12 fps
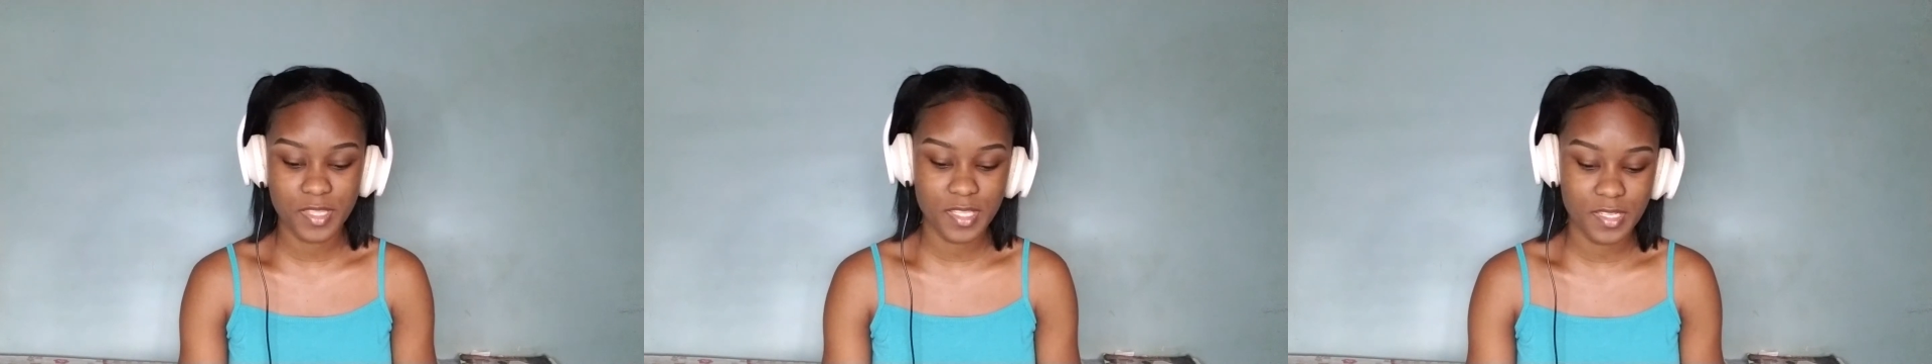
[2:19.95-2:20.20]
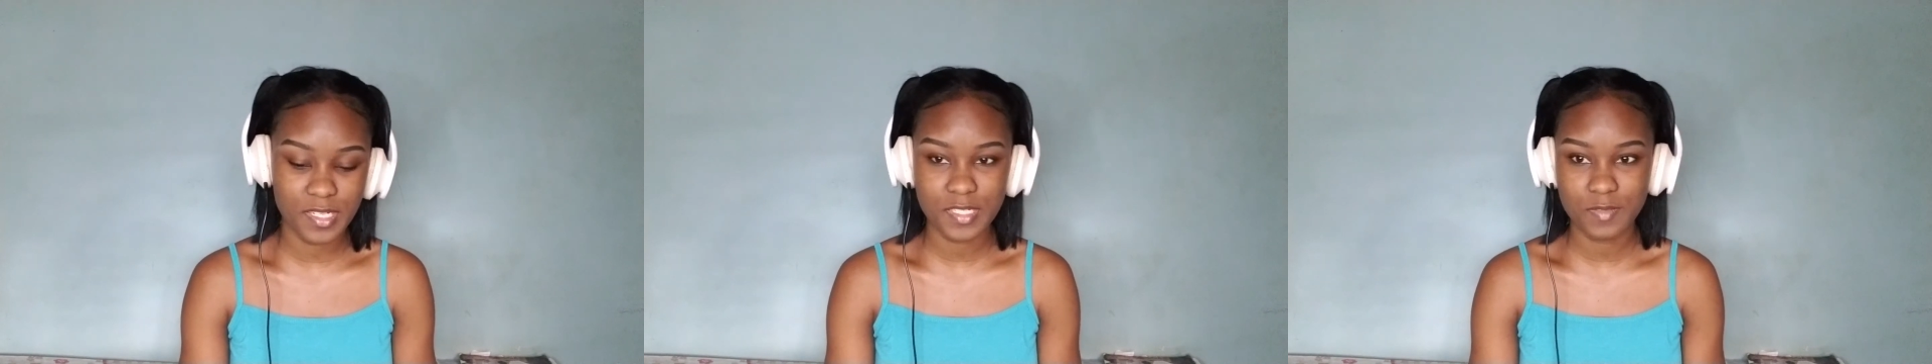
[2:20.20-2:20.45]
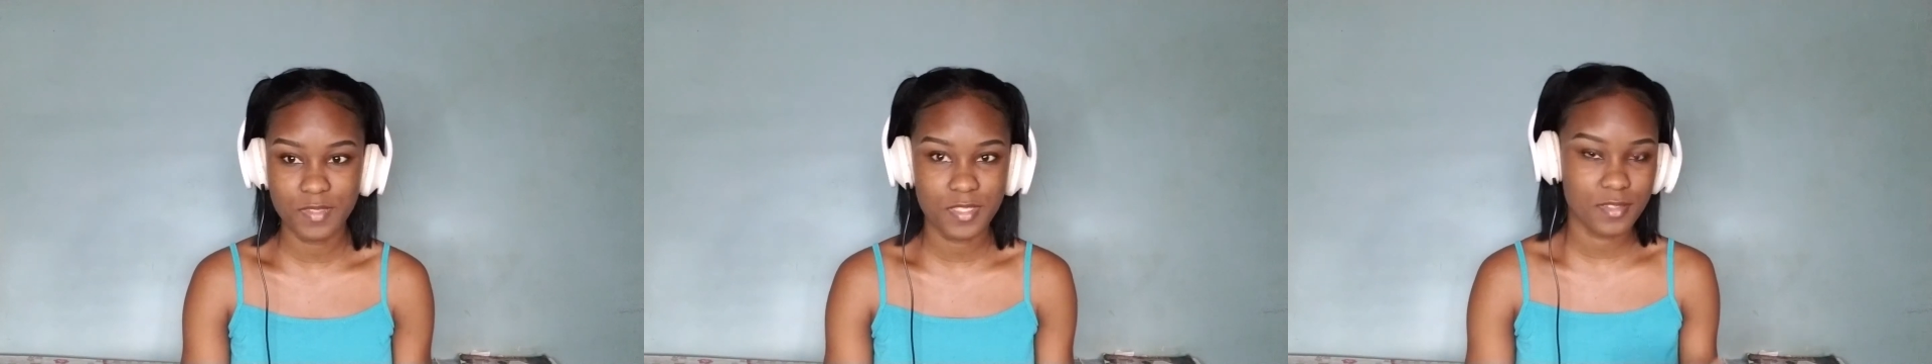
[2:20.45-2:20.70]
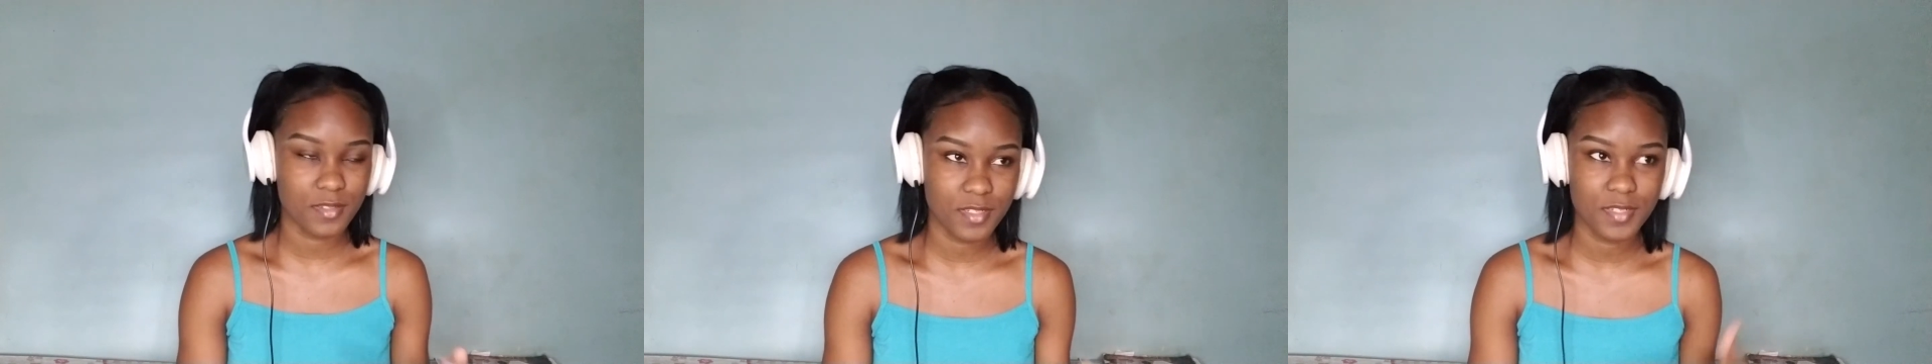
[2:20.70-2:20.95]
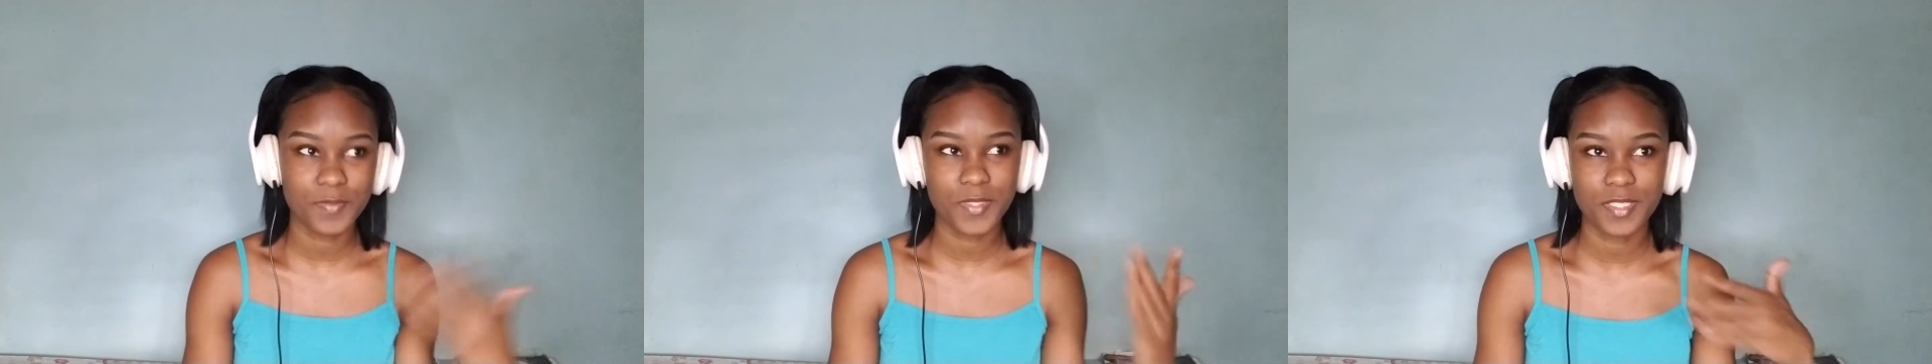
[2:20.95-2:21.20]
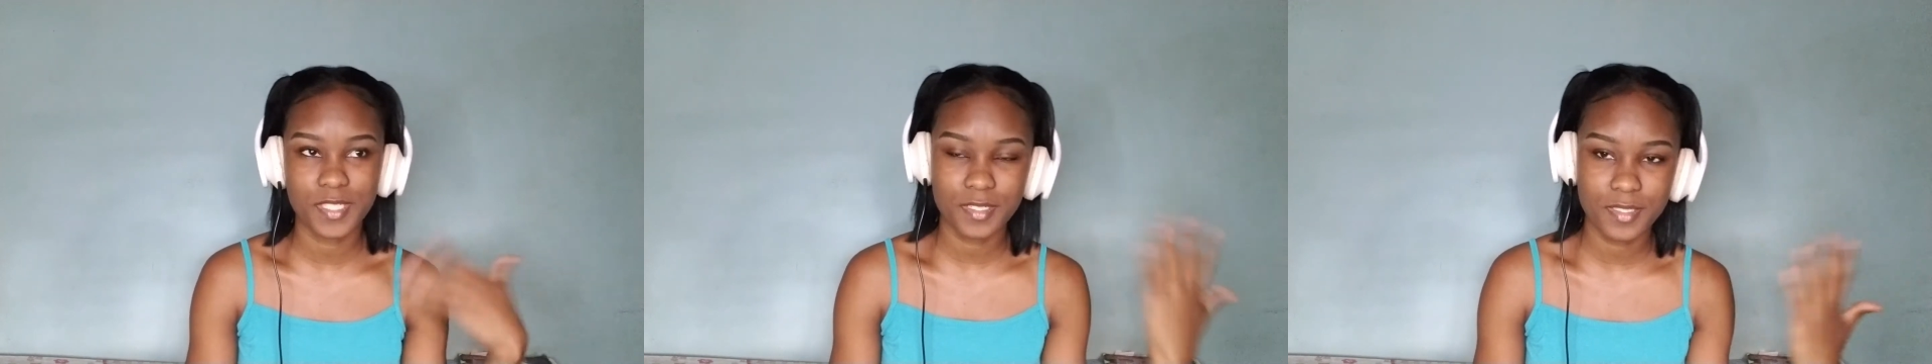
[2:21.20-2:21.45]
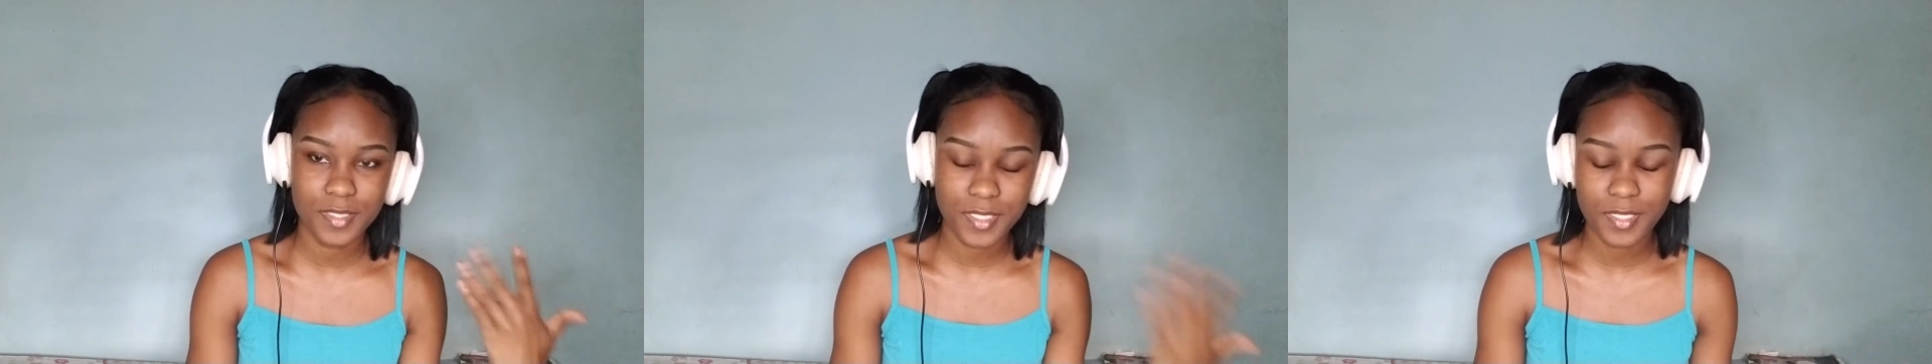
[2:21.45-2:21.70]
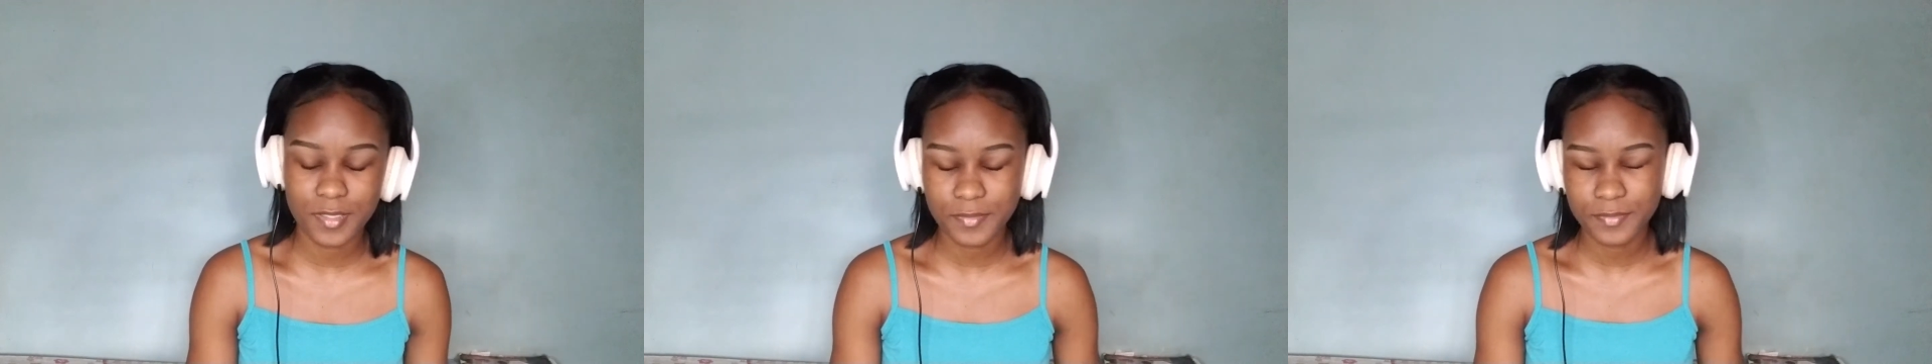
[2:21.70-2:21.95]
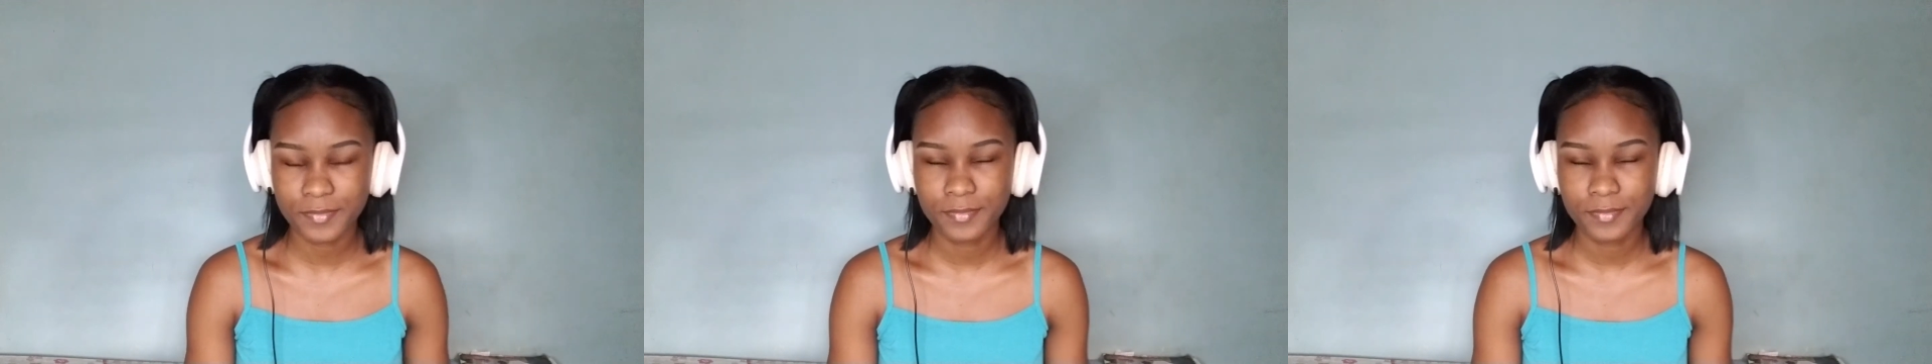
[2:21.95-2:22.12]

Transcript: thing that he was talking about at the time.